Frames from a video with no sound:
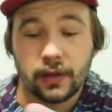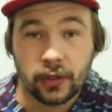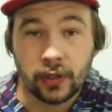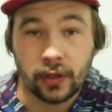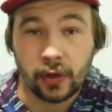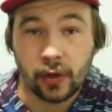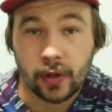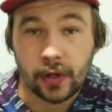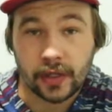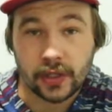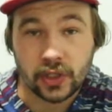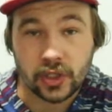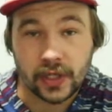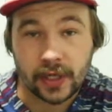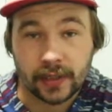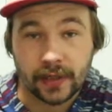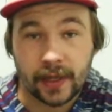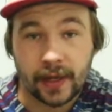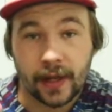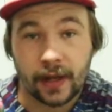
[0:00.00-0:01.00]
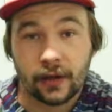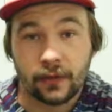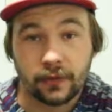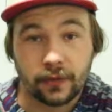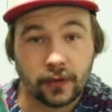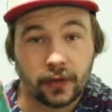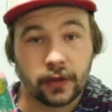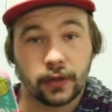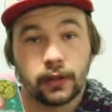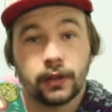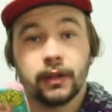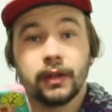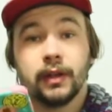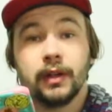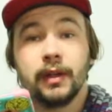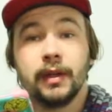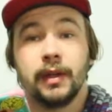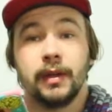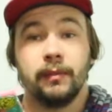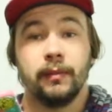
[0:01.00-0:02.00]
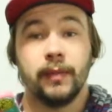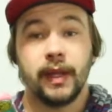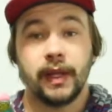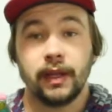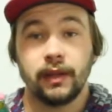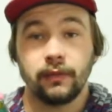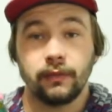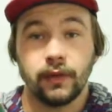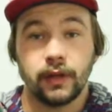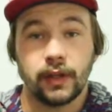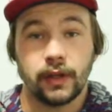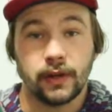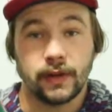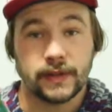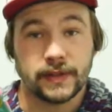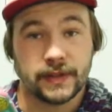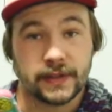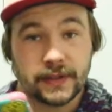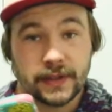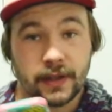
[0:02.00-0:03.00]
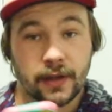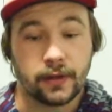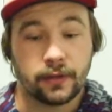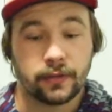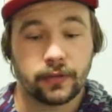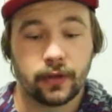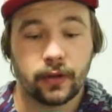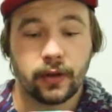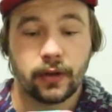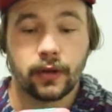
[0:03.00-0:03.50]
You can go ahead and check that out for making videos and stuff.